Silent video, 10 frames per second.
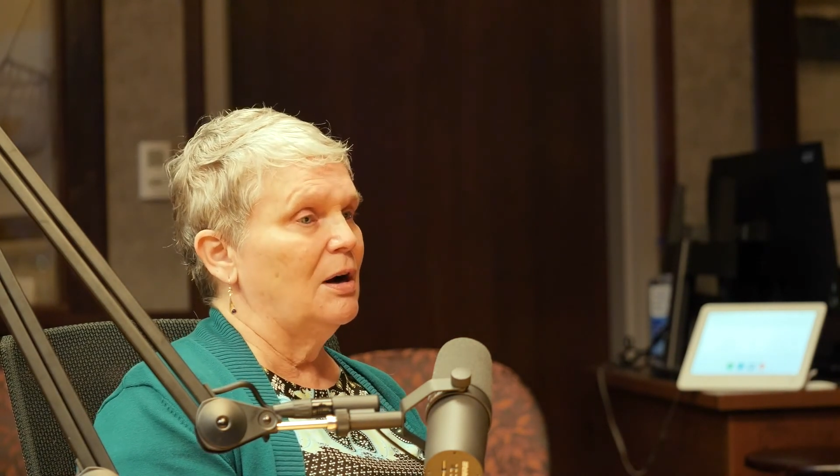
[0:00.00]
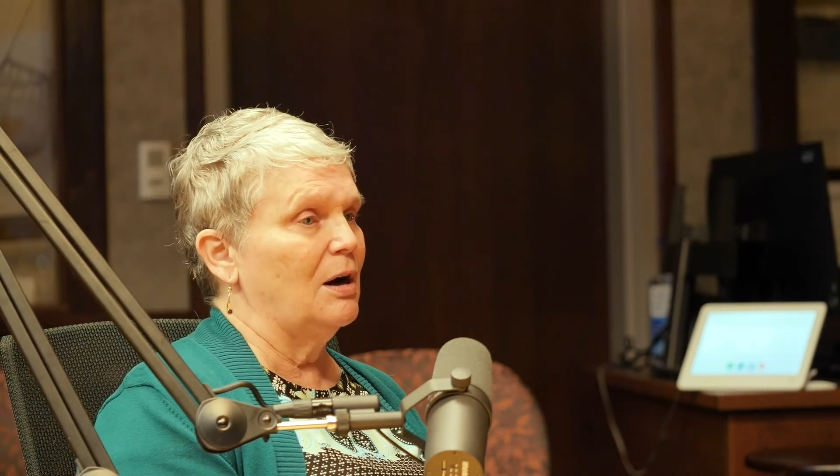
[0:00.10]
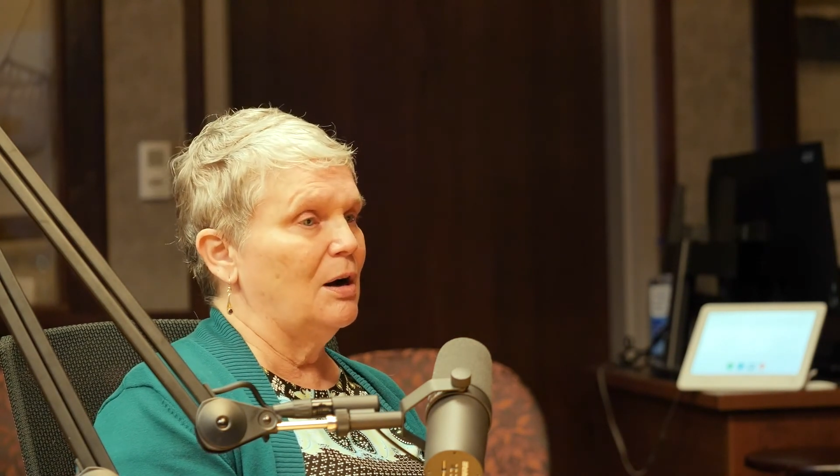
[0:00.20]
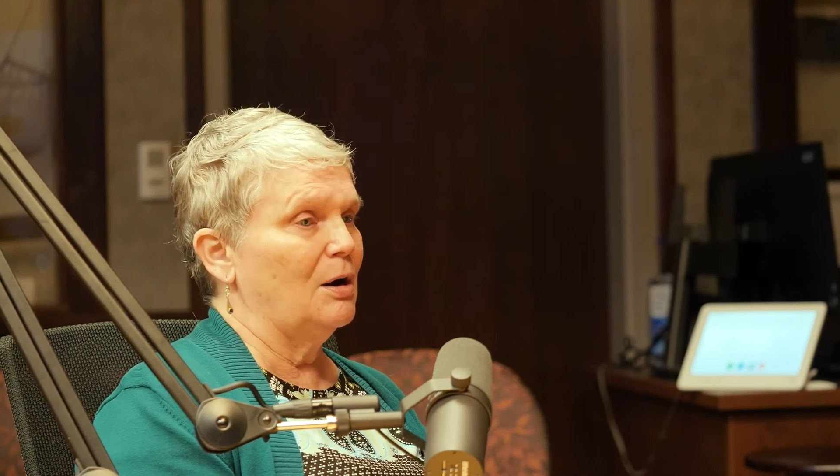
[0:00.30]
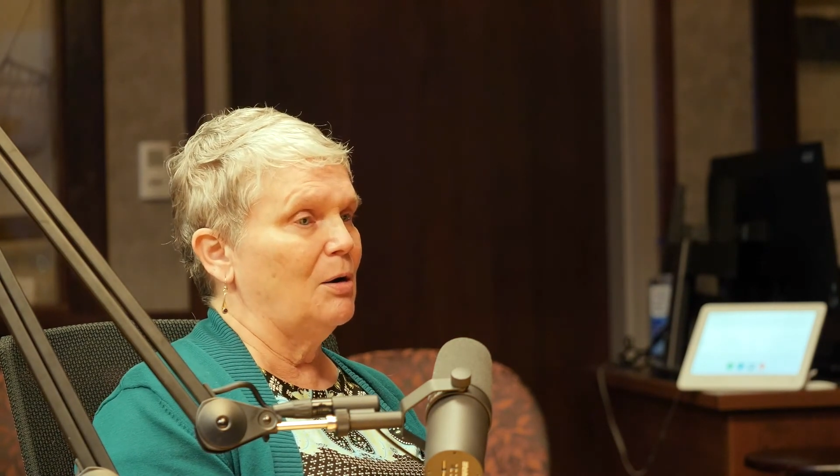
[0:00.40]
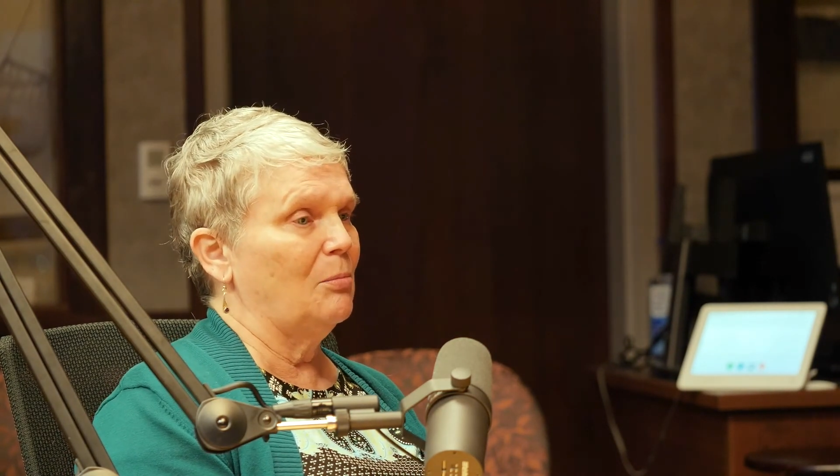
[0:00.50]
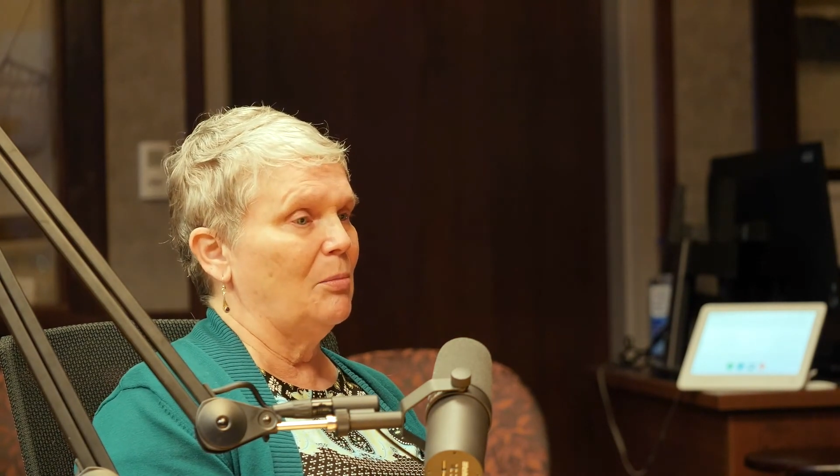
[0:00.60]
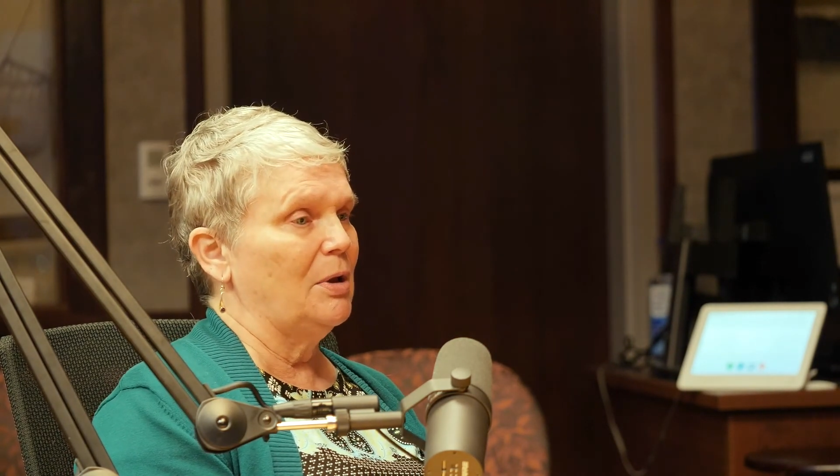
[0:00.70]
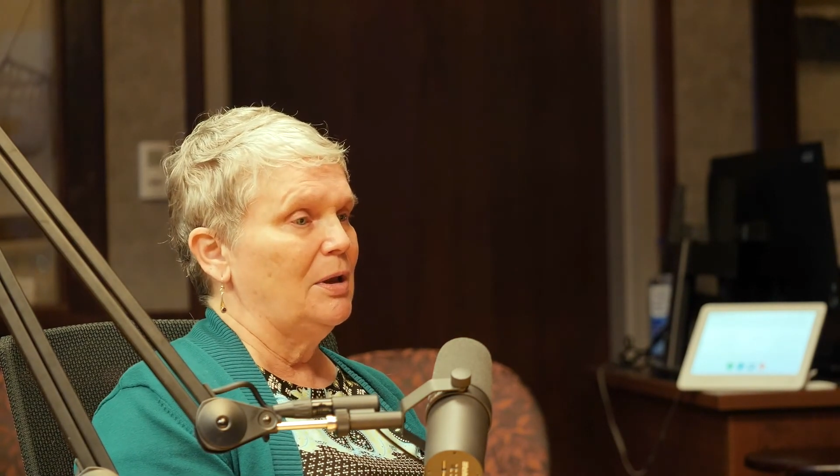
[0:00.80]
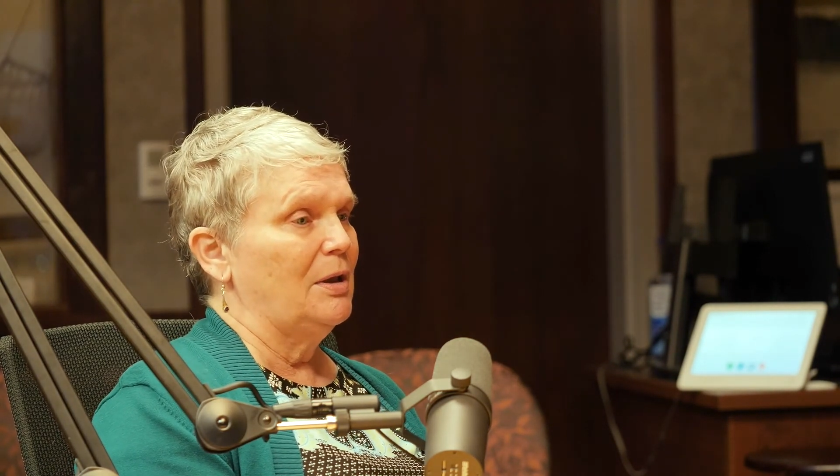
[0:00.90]

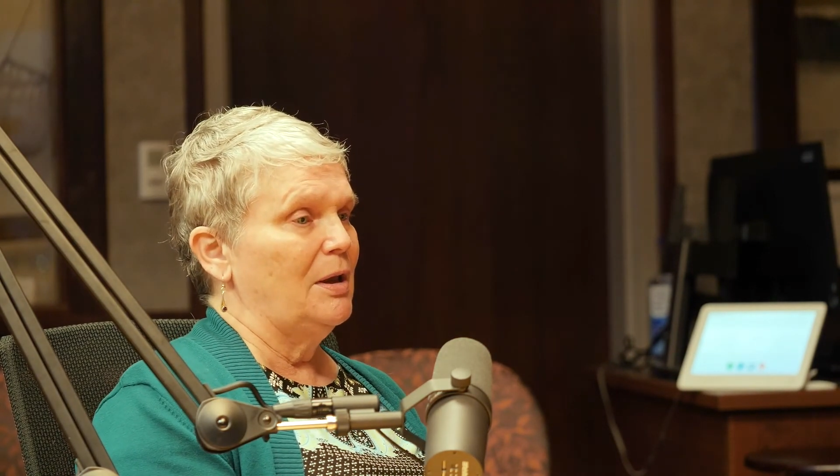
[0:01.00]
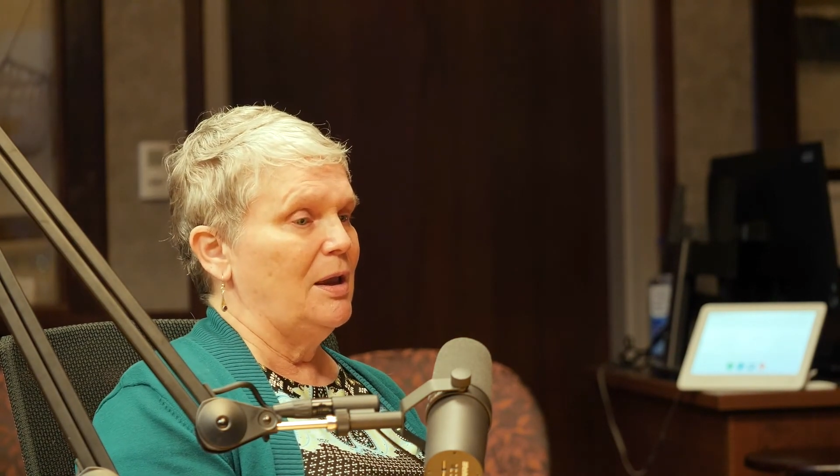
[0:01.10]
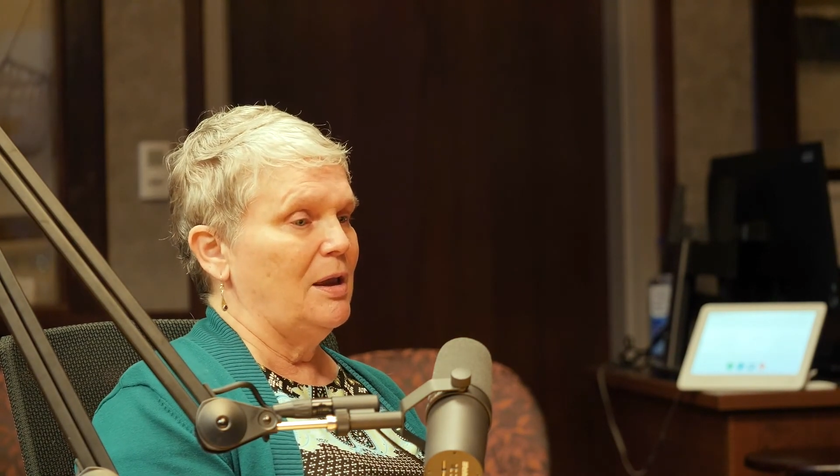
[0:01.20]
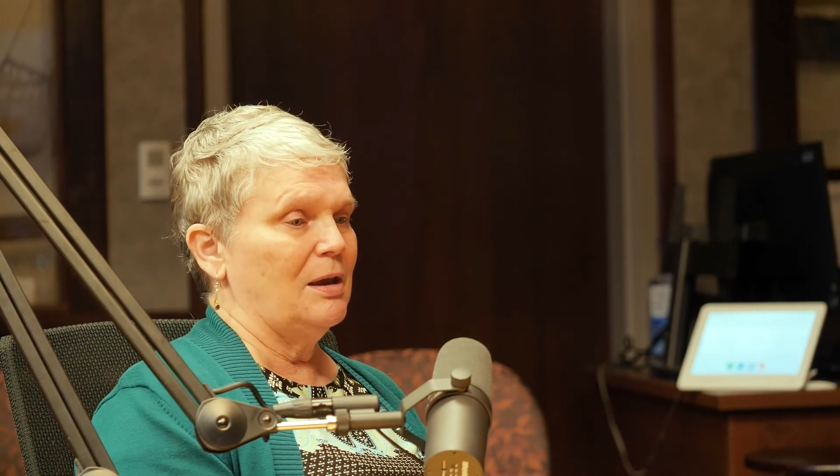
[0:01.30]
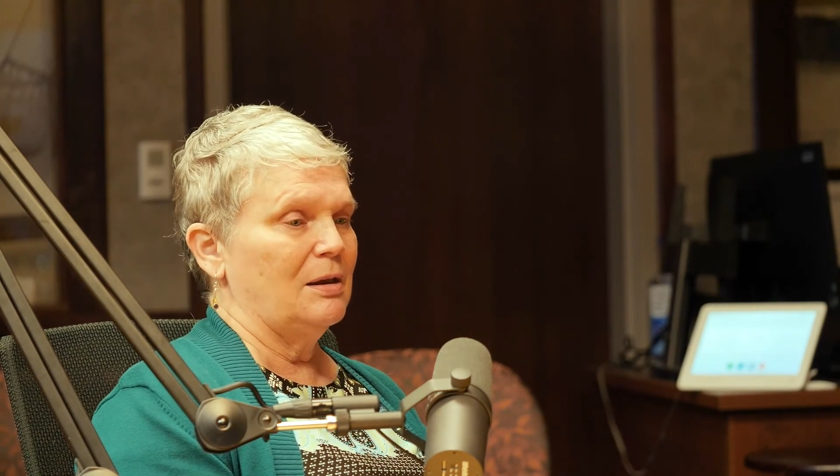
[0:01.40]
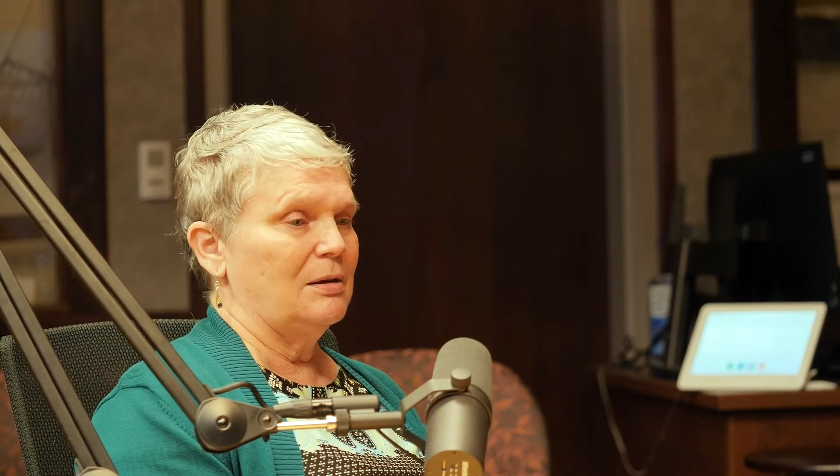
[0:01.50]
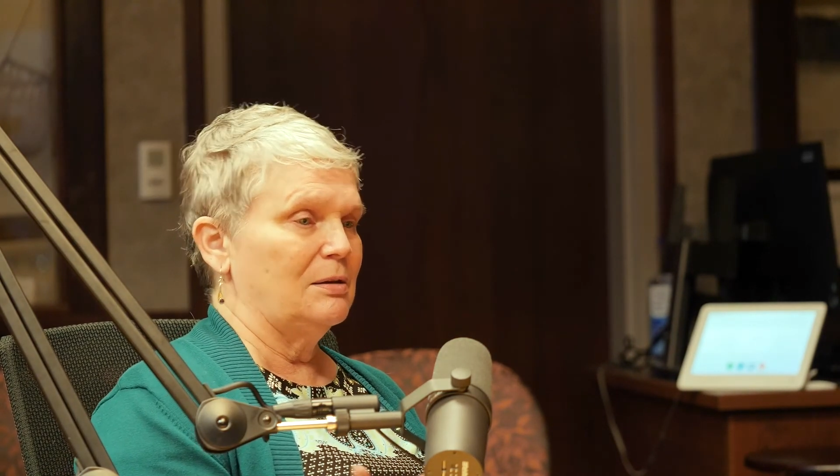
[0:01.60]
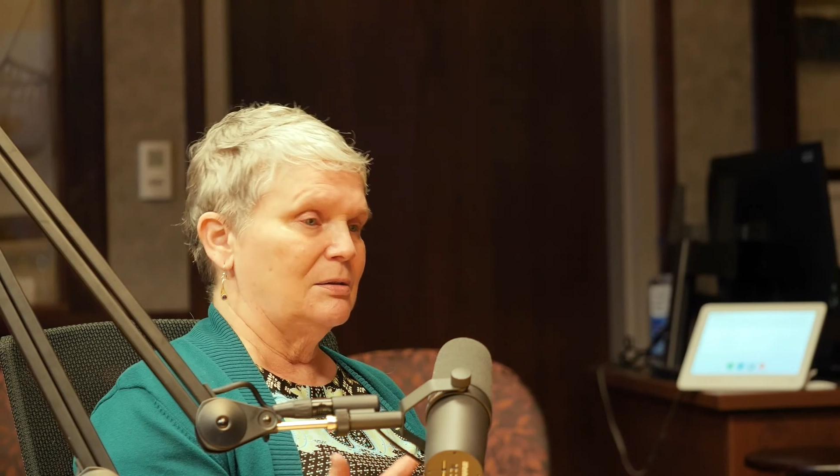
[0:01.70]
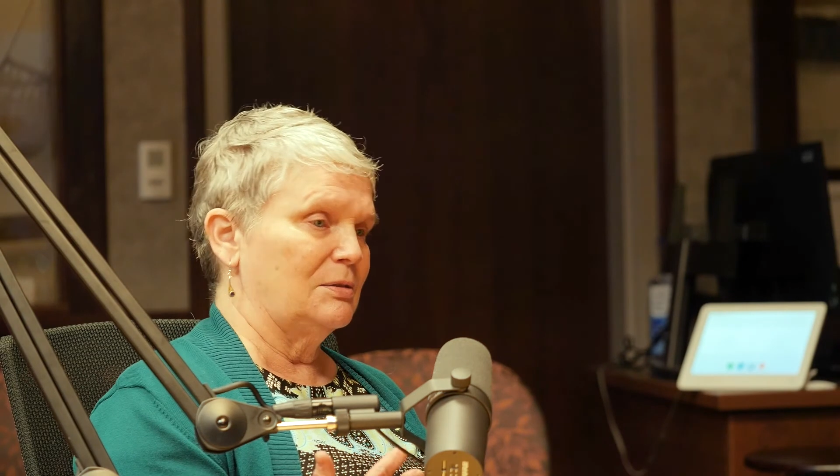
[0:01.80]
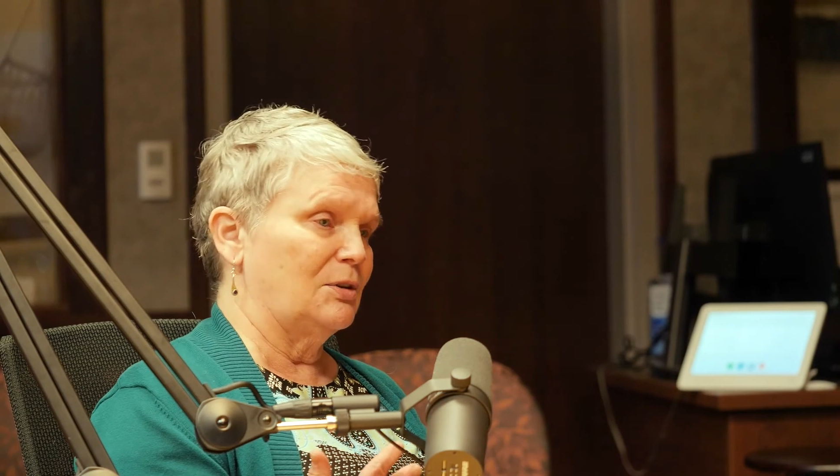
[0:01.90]
and
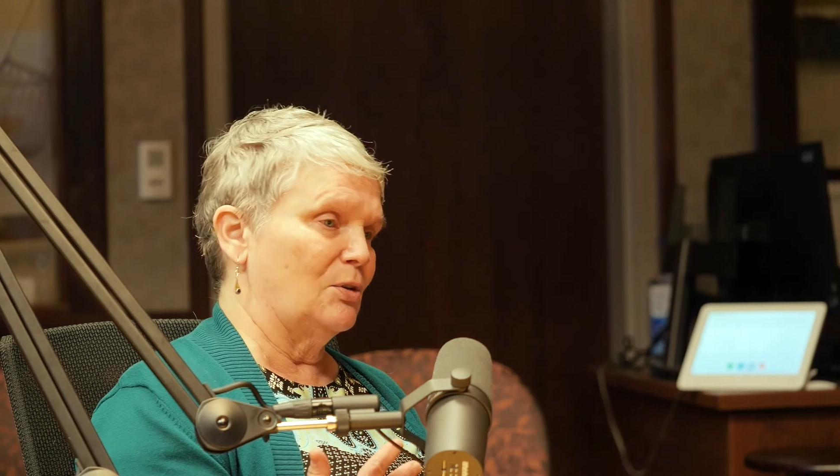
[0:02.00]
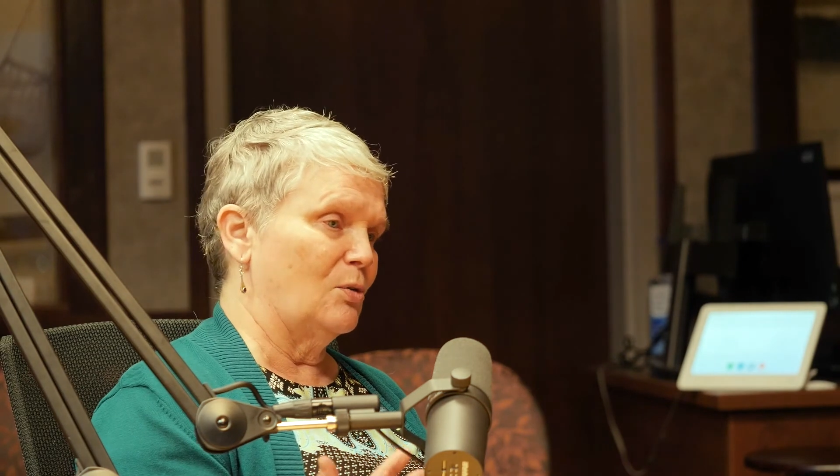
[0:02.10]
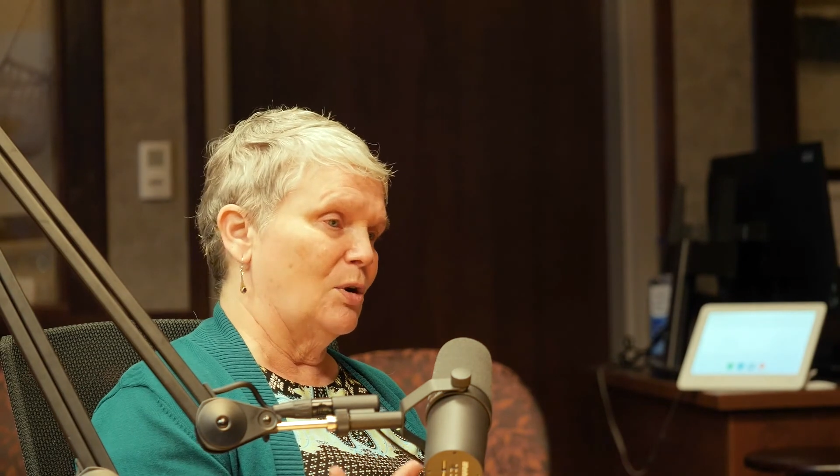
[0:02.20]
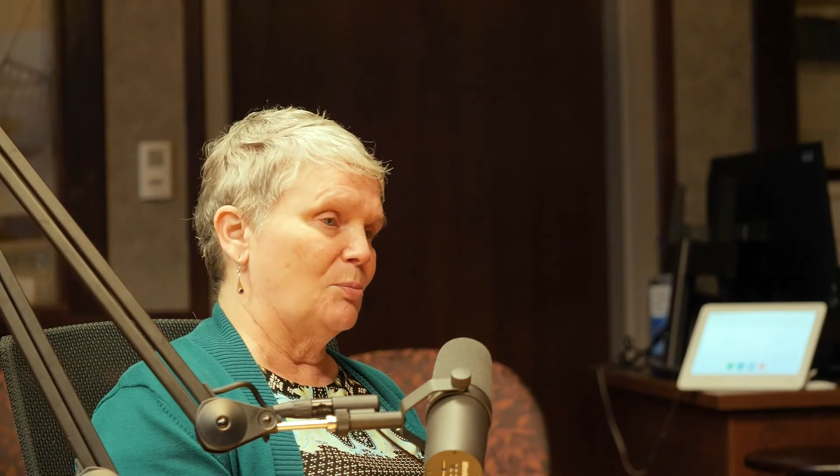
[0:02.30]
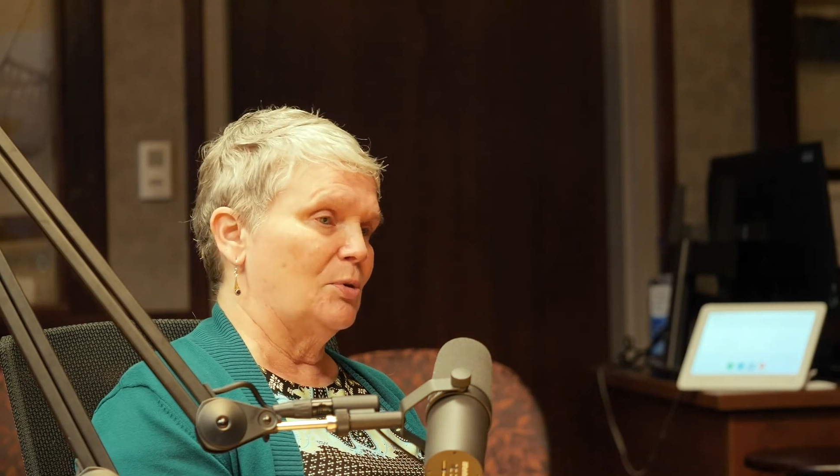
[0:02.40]
a